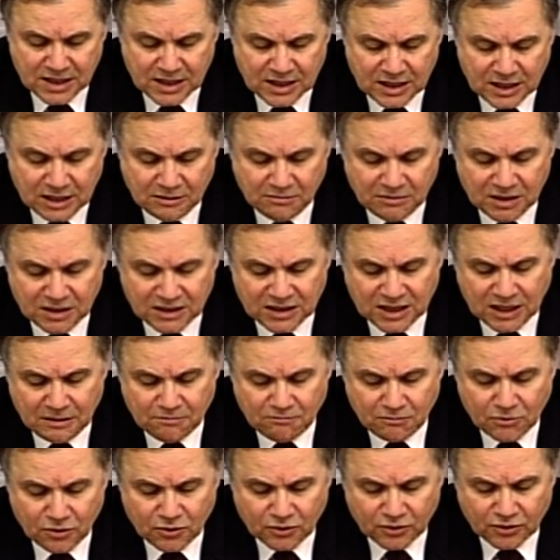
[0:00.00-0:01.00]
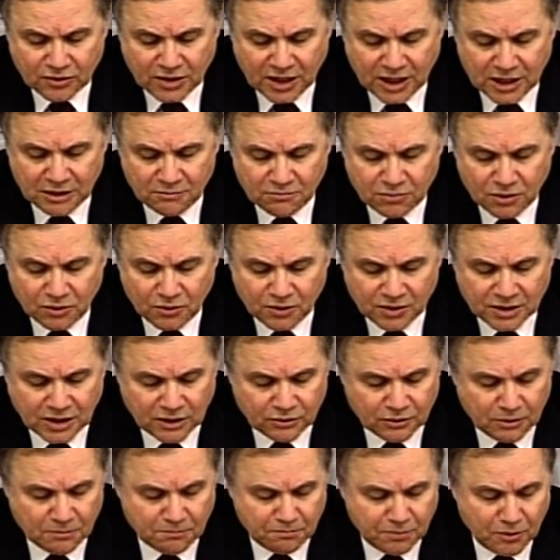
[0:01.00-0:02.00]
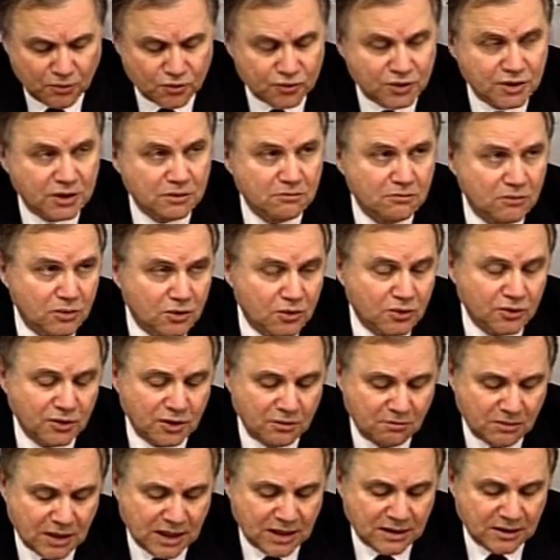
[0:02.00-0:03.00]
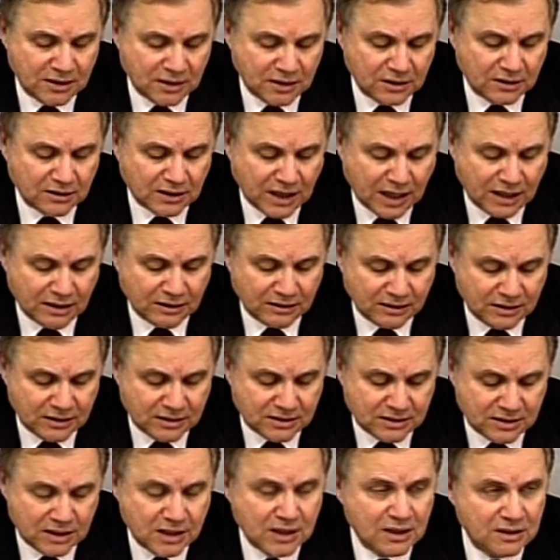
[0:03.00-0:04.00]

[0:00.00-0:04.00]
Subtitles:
and made them more credible without imposing more demanding targets,